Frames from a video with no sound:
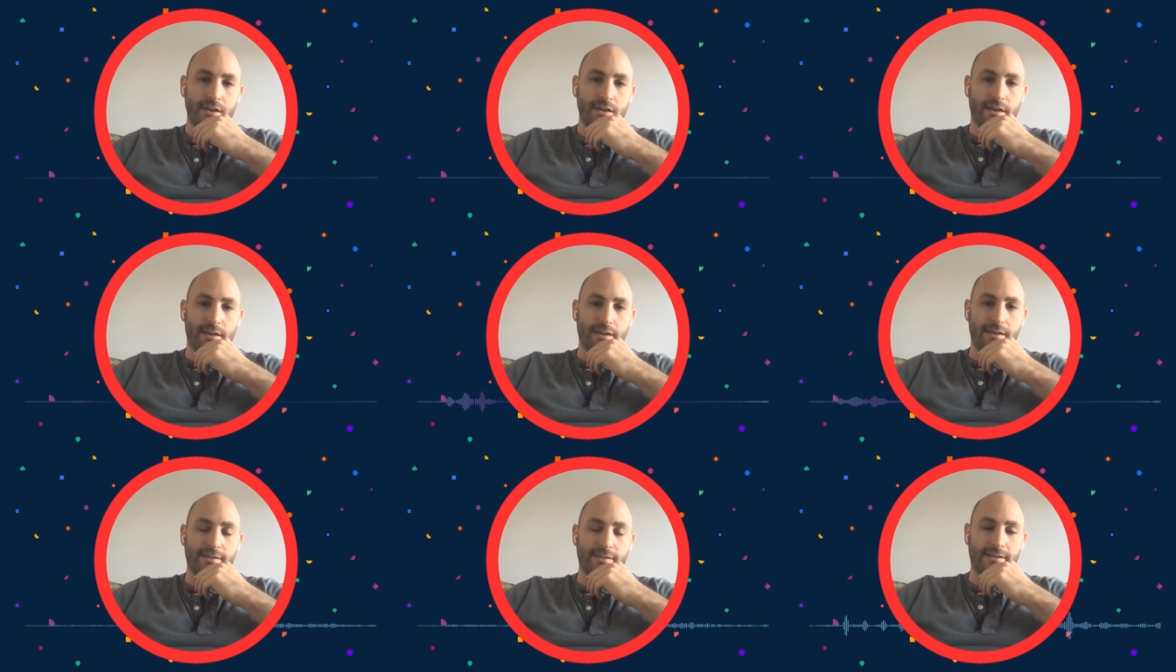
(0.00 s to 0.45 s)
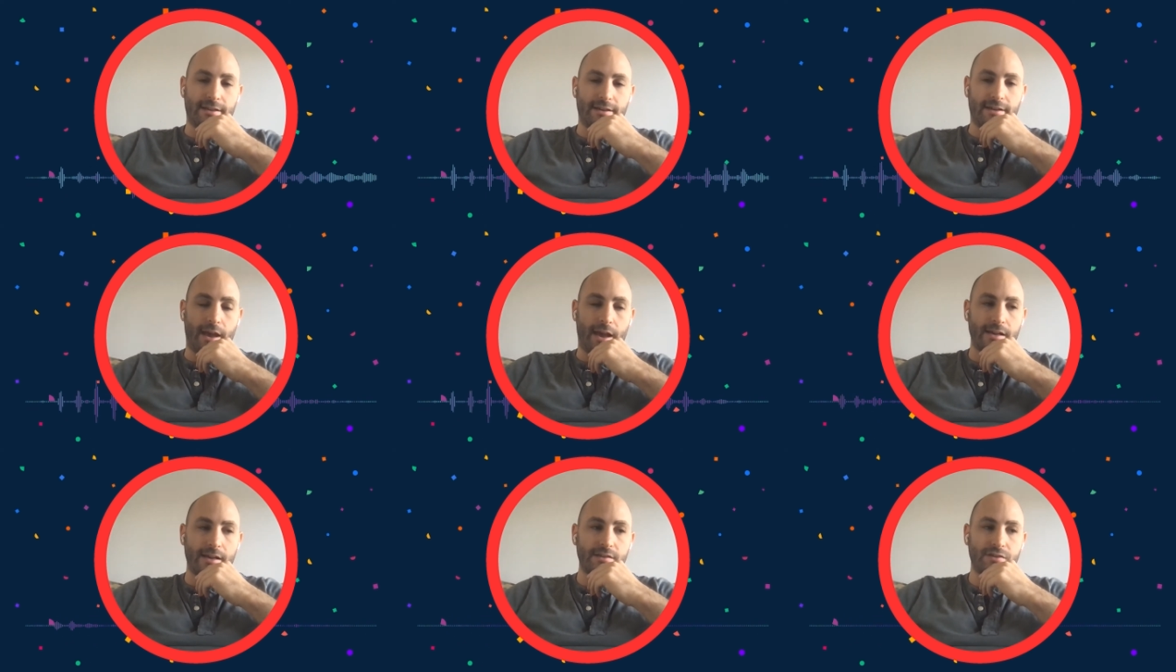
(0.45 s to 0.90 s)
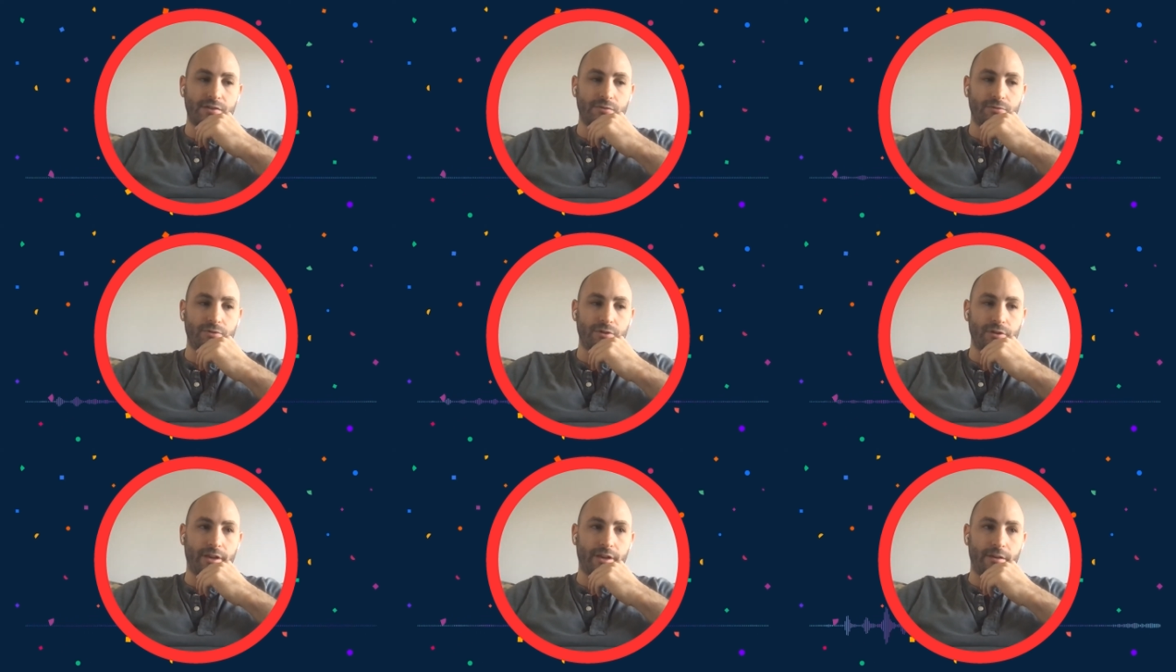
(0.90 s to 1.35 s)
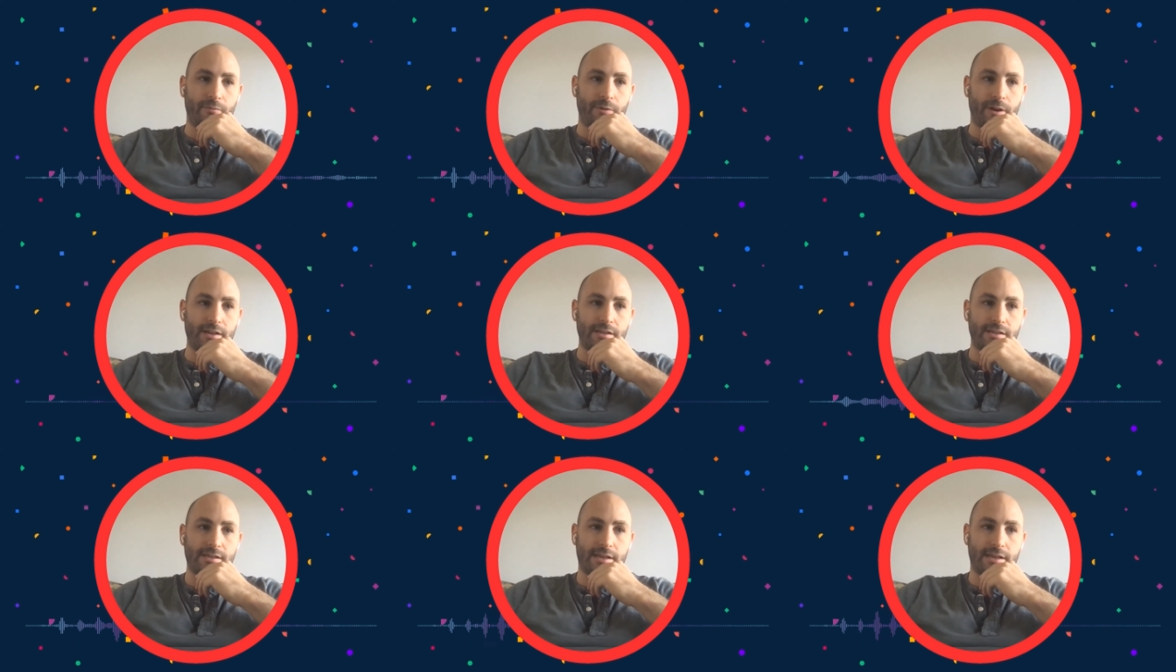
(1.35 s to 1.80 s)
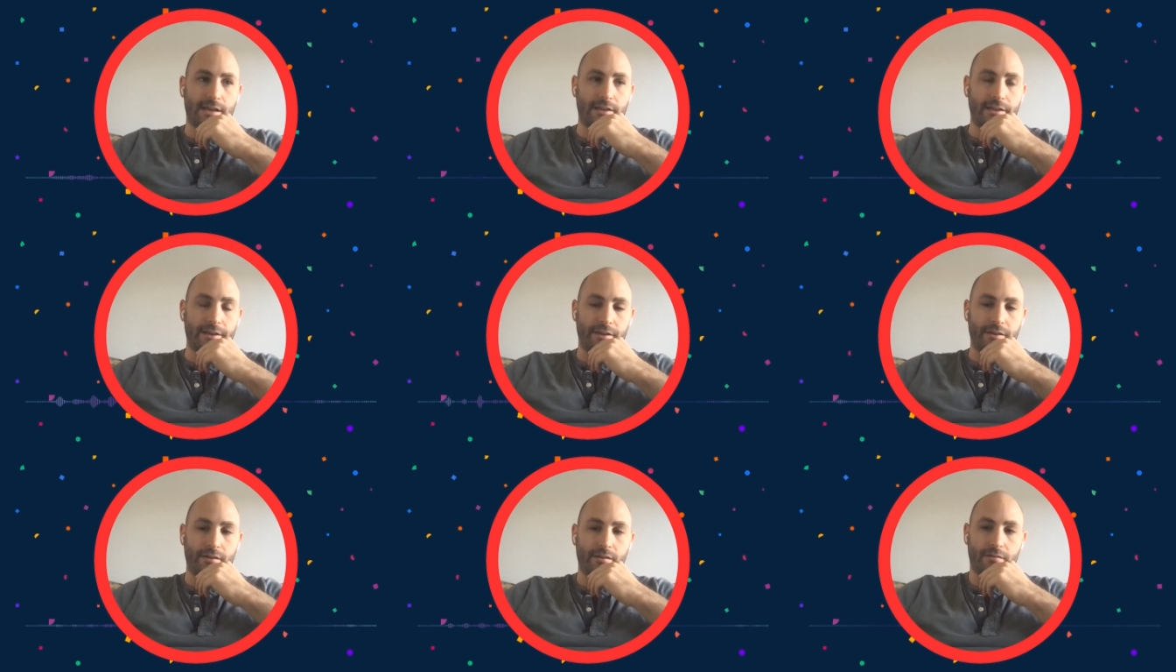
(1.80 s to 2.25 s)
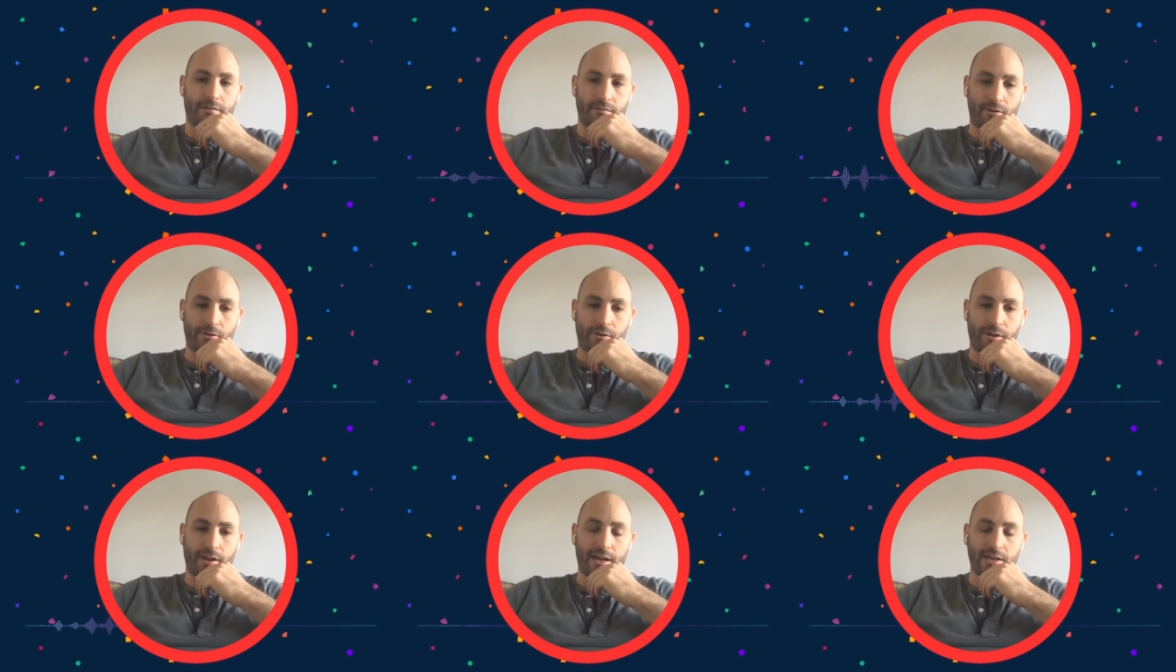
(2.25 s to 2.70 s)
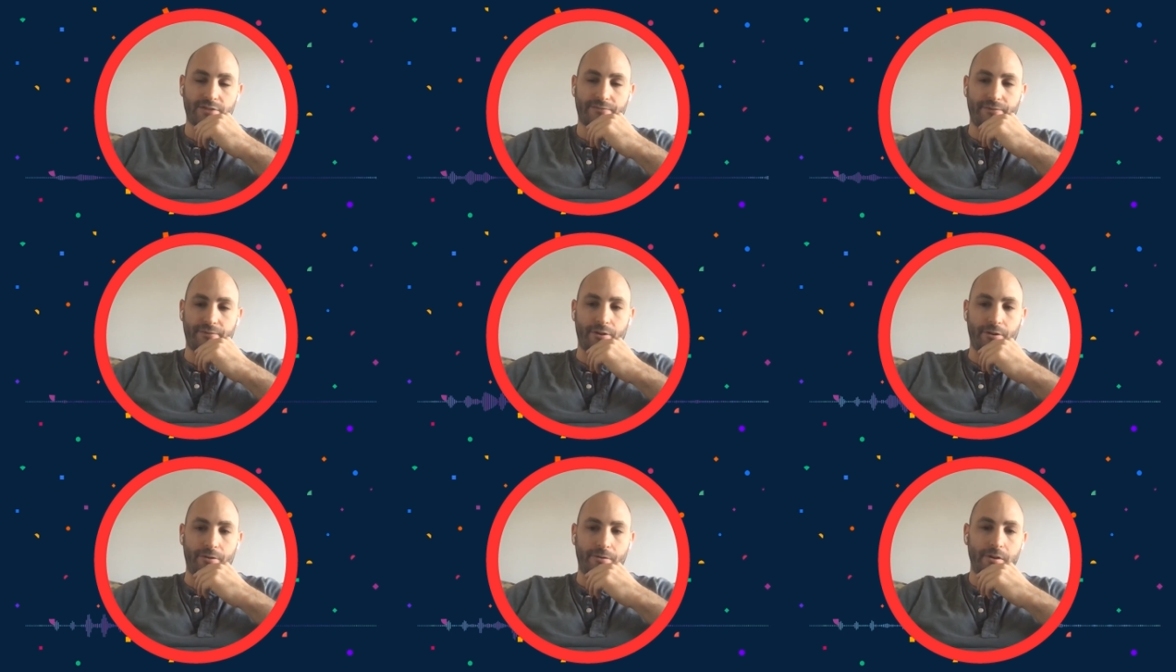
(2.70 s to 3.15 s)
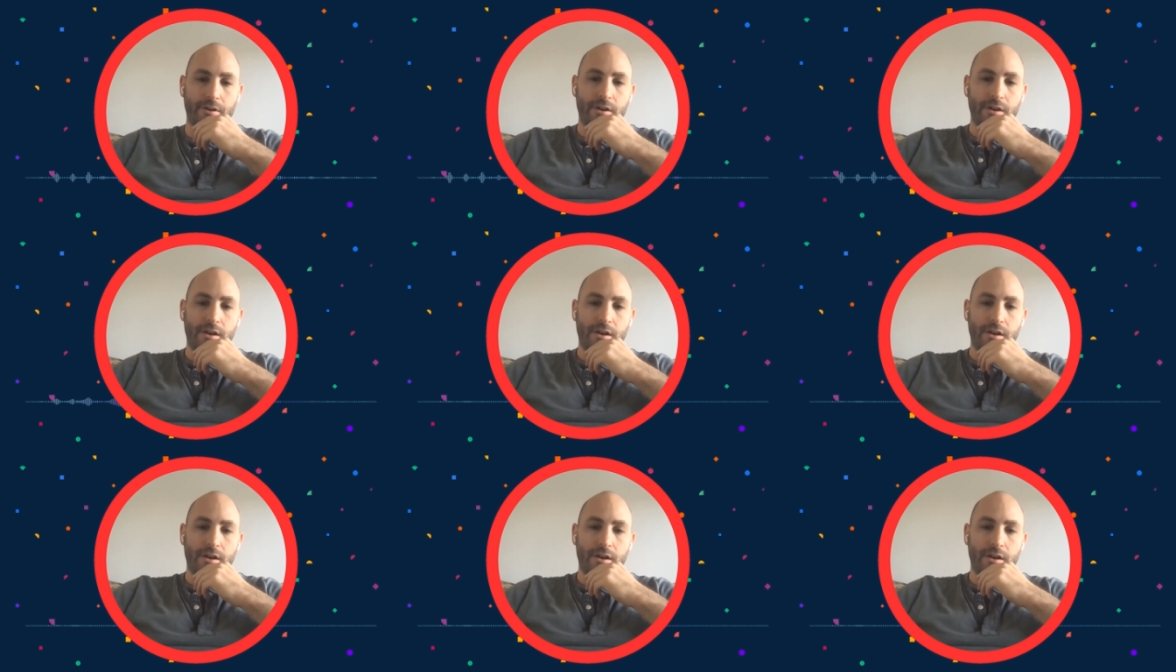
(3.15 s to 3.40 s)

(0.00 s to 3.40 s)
is as you look at reconciling your cash flow,